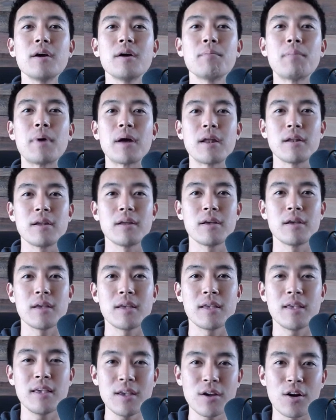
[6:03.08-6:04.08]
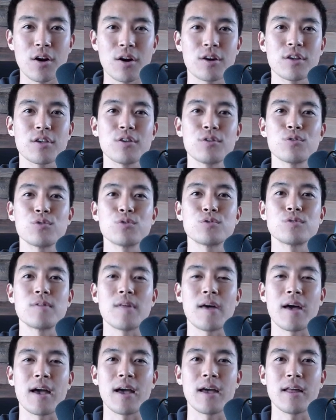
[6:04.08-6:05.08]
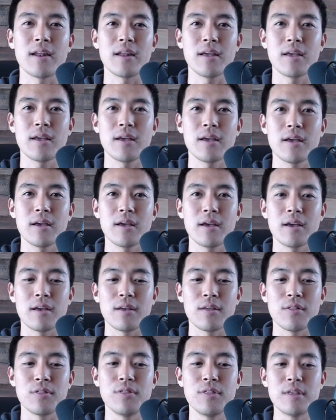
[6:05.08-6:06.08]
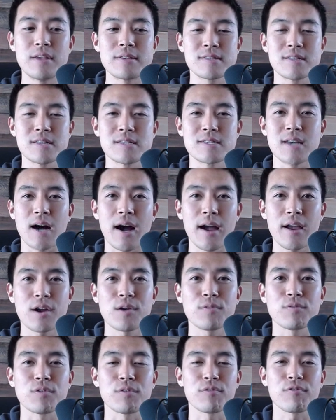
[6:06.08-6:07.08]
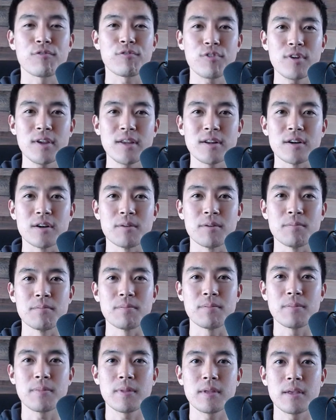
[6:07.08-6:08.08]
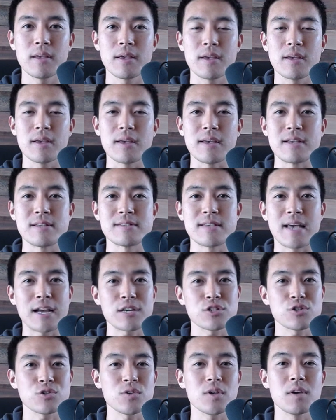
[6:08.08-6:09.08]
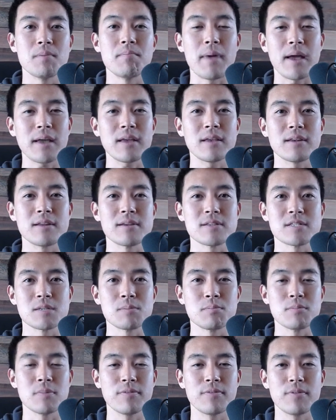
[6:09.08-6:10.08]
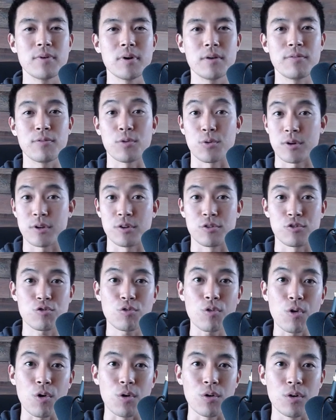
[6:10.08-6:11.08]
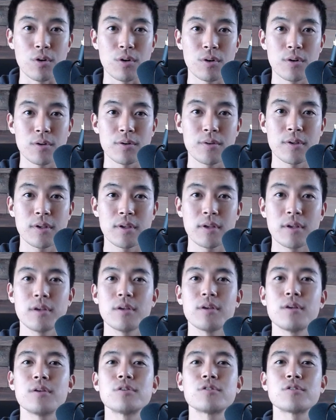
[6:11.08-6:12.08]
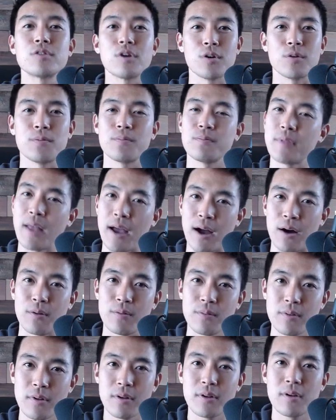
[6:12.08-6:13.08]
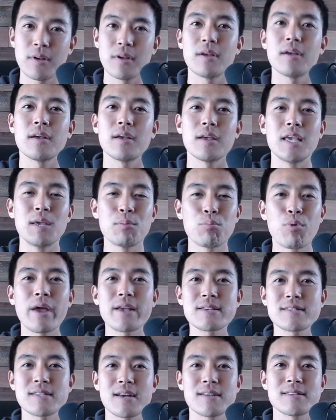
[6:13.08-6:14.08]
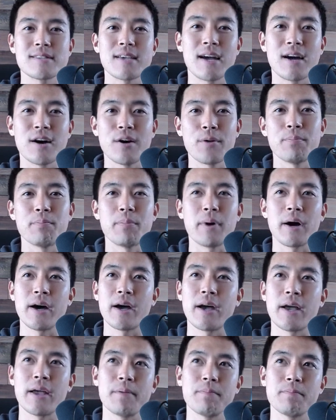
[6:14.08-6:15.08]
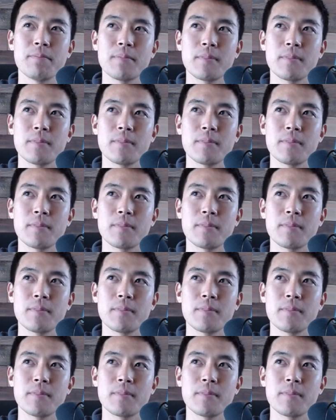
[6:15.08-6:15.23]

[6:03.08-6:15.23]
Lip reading: But he argues that this desire for freedom is actually a mechanism for control. So now, he breaks that down by